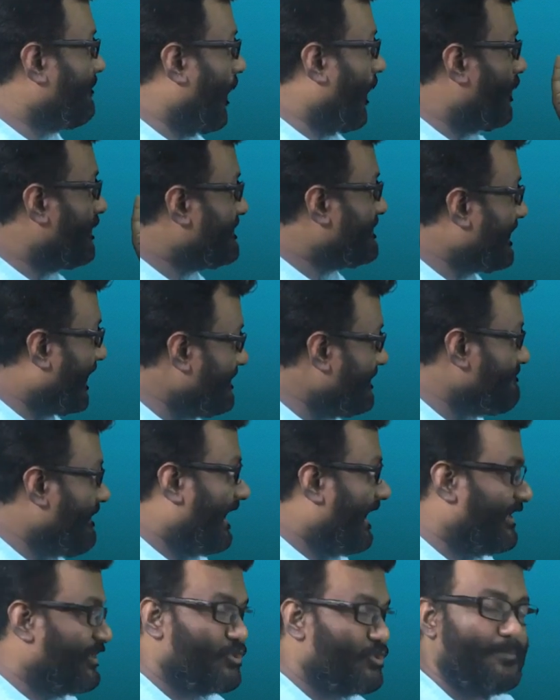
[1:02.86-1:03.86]
Now, time
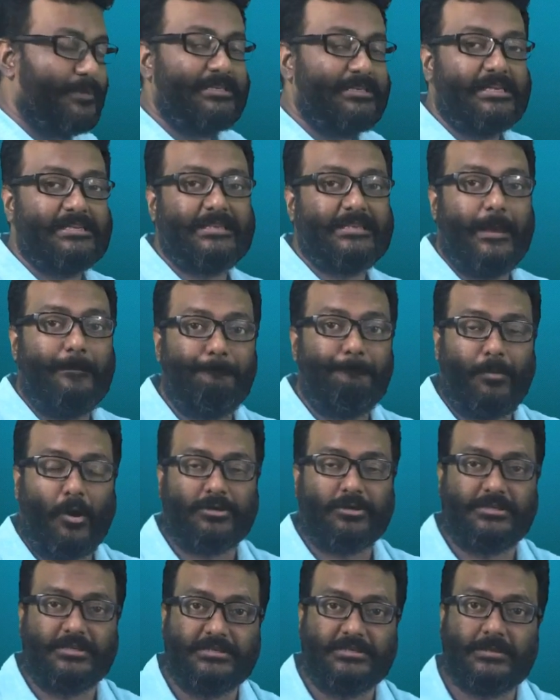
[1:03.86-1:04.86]
management is
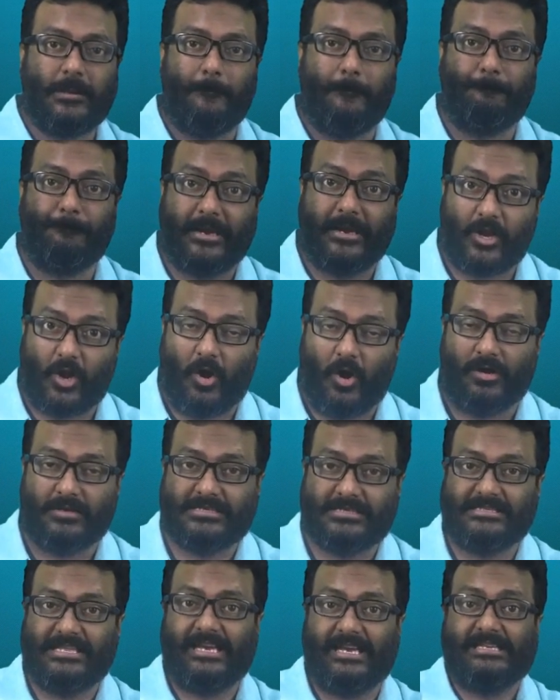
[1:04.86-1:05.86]
important
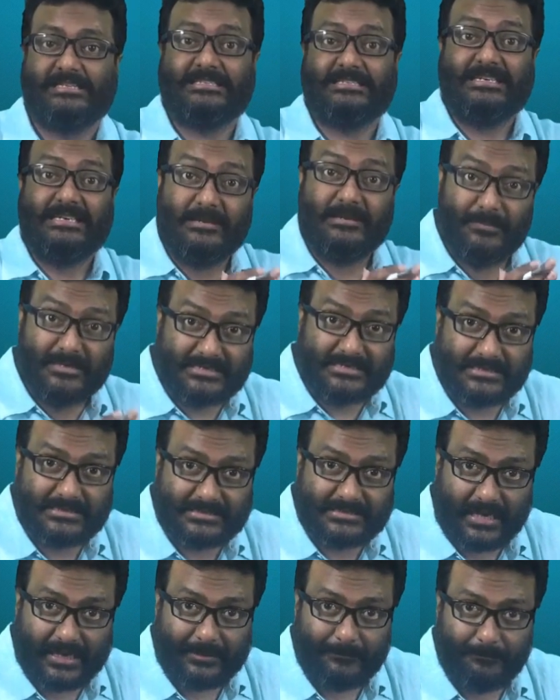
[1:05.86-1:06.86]
because there is
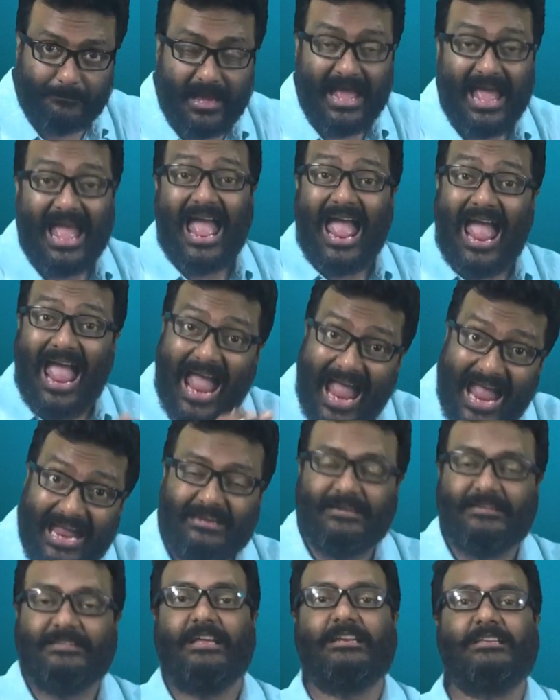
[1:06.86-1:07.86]
limited time
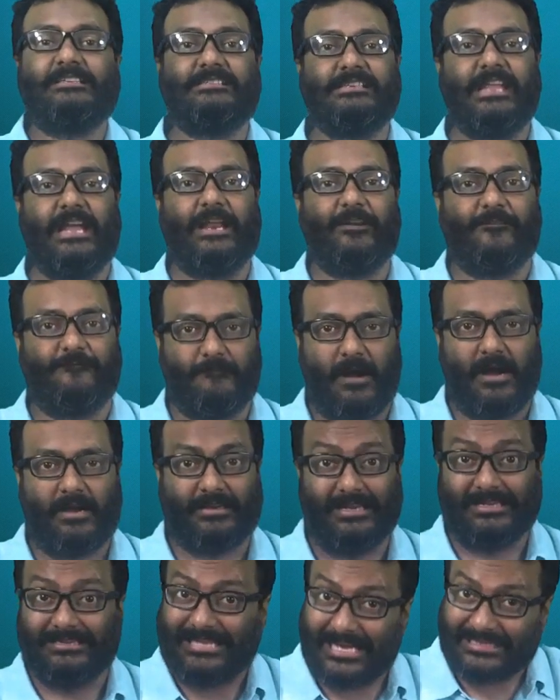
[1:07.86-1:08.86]
and there is negative
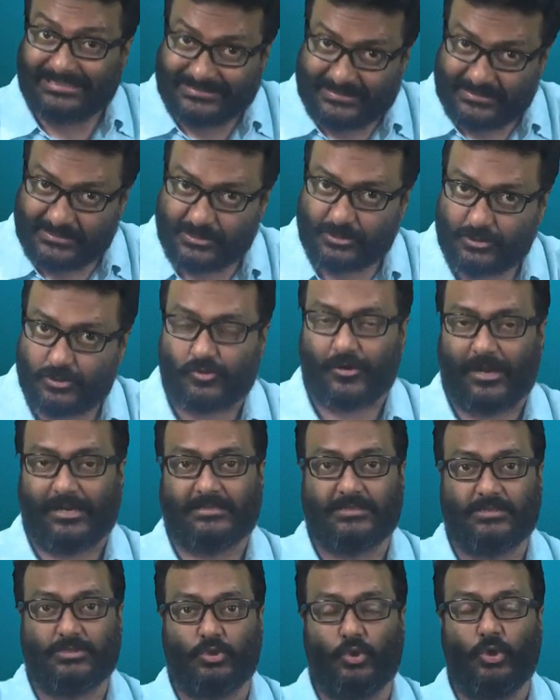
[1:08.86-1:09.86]
marking. That's the
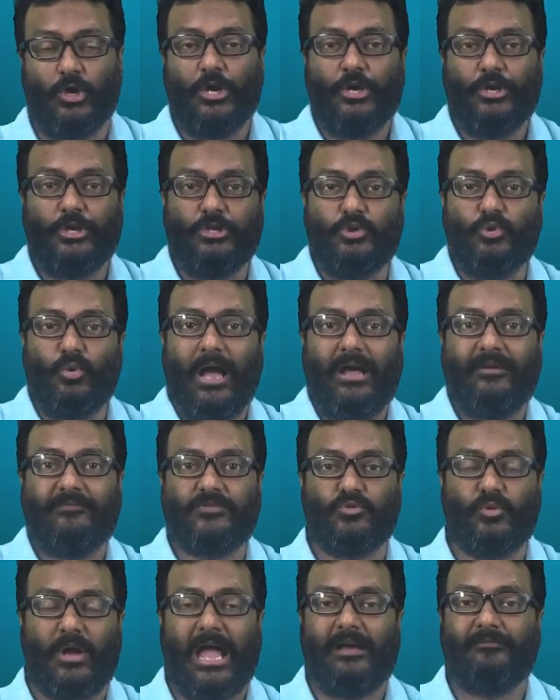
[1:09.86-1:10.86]
stress. So you
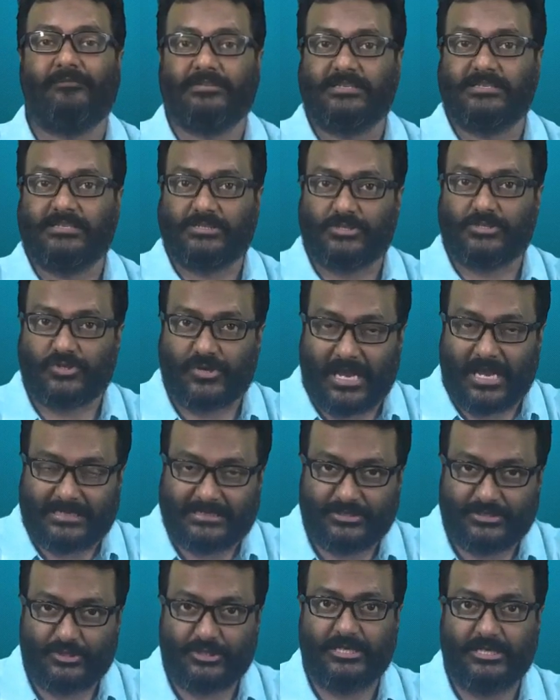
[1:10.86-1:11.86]
have to have a
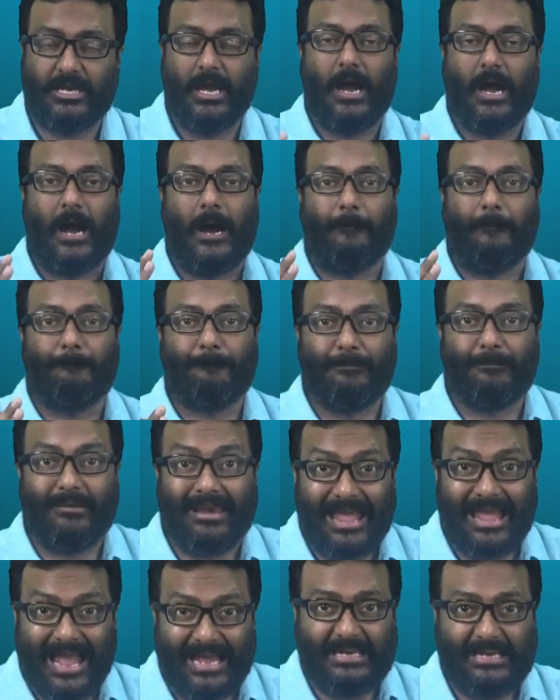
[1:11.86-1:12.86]
strategy, a
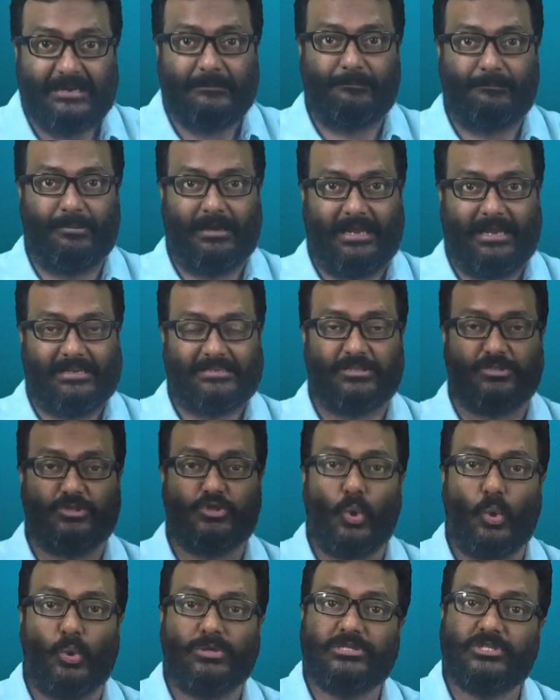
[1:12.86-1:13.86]
plan in place.
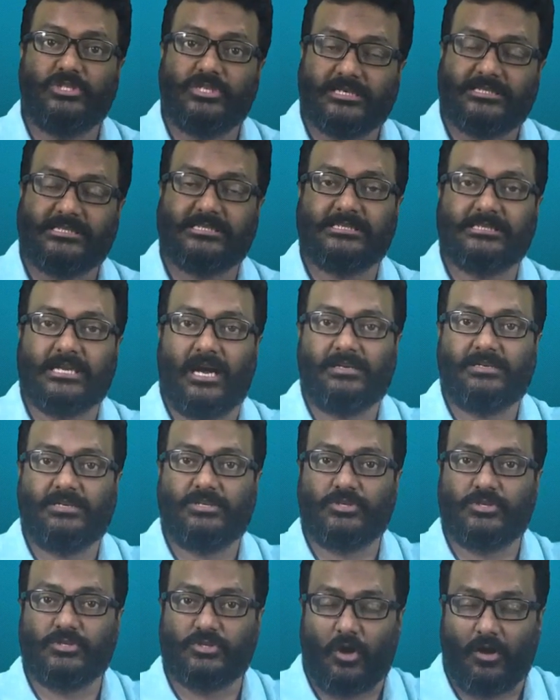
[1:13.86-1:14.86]
Don't just start
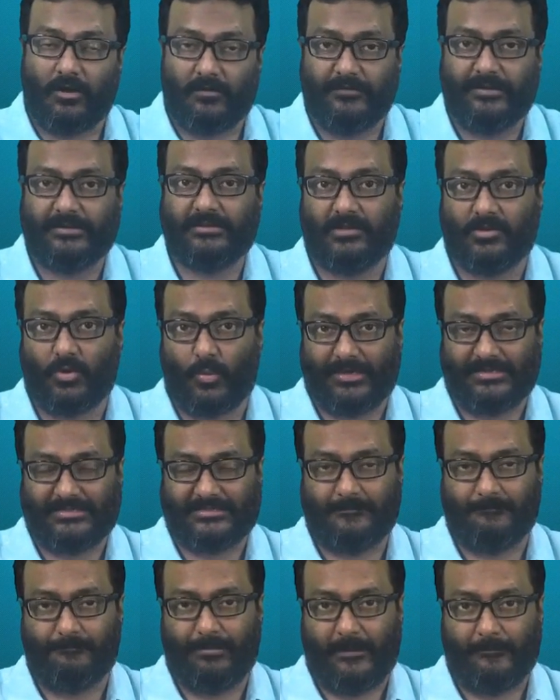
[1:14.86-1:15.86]
solving the
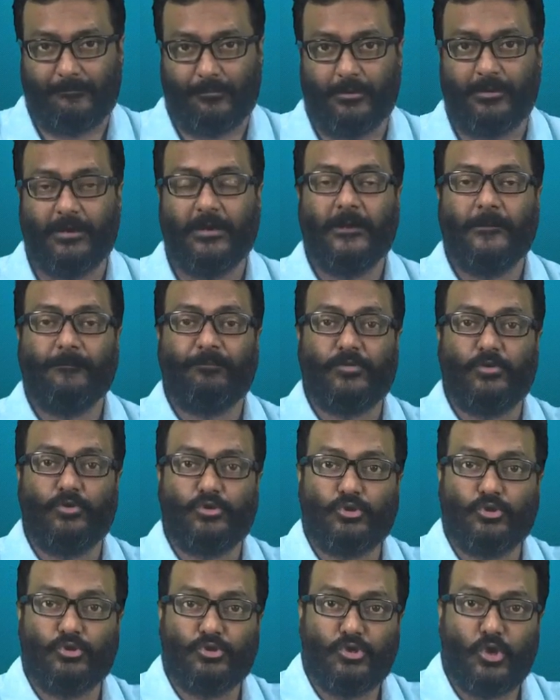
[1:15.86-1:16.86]
question paper. You
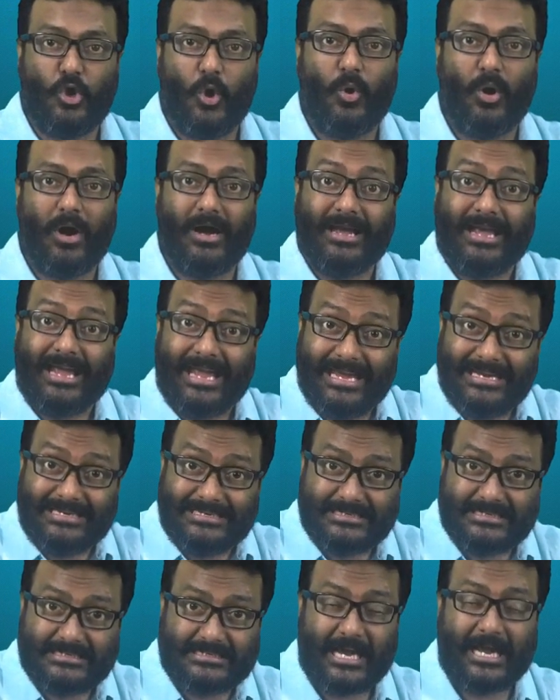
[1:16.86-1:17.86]
should know
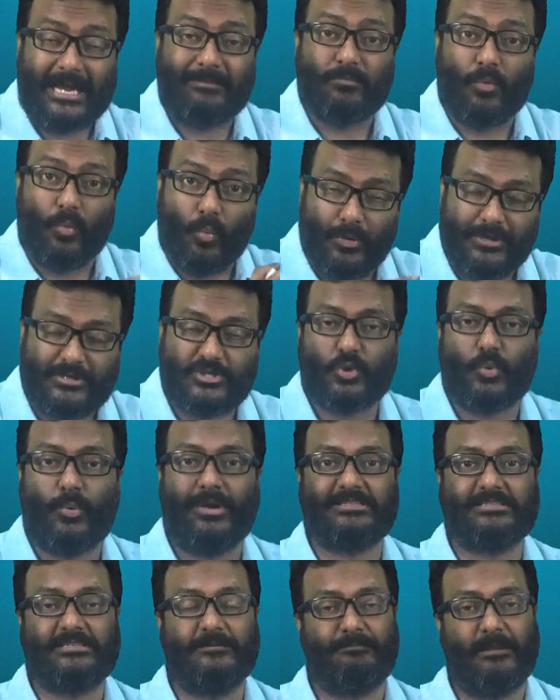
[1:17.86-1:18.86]
ahead in time which
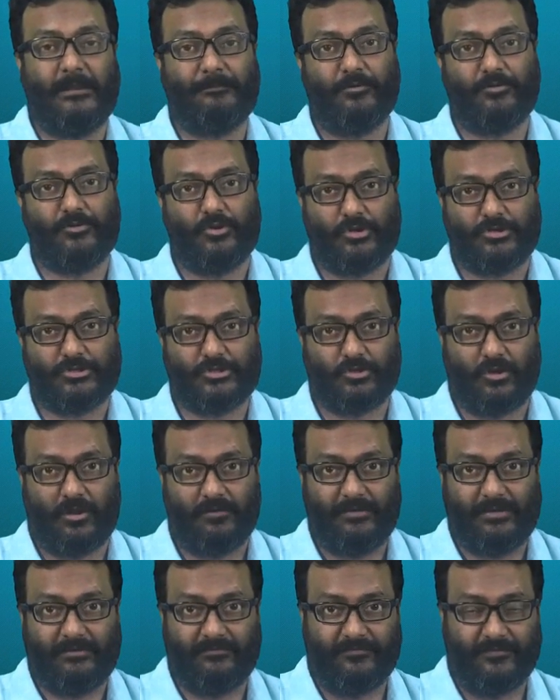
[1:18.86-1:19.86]
question paper you're
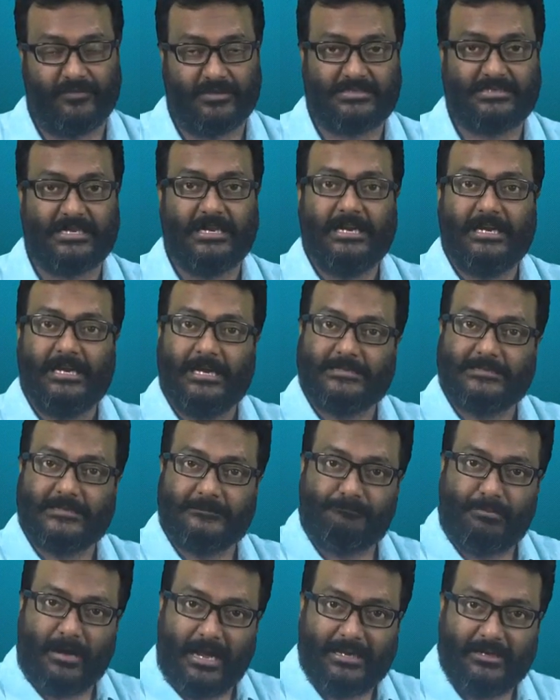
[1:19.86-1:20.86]
solving first. Is
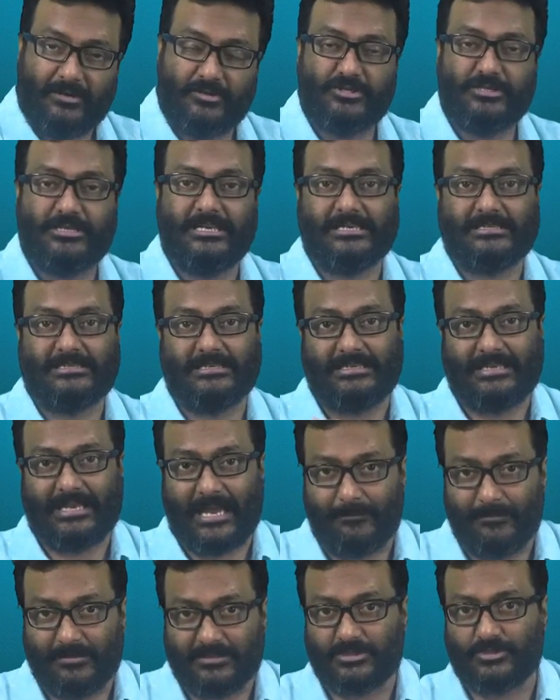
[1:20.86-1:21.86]
it biology? Is it
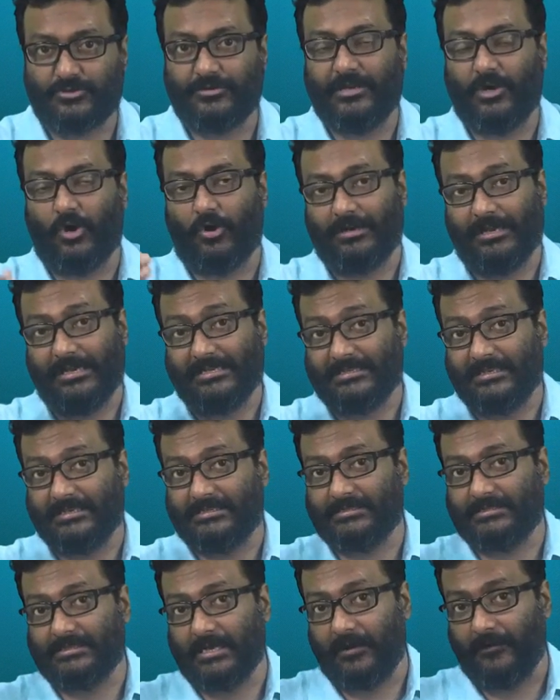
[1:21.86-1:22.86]
chemistry? Or is
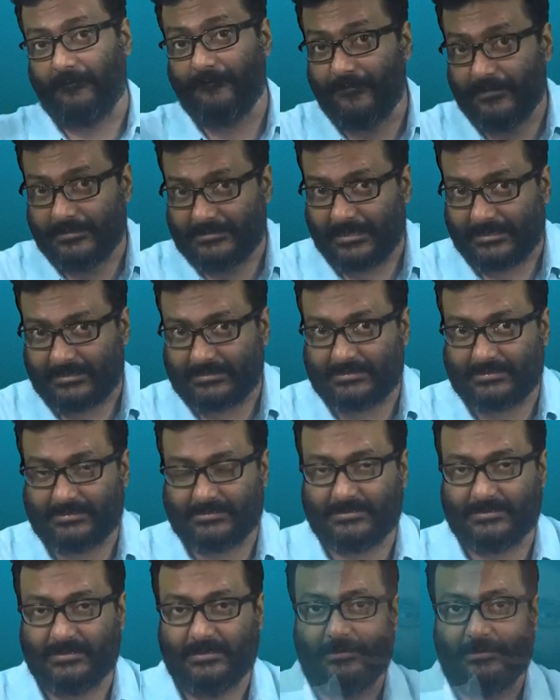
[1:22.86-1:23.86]
it physics?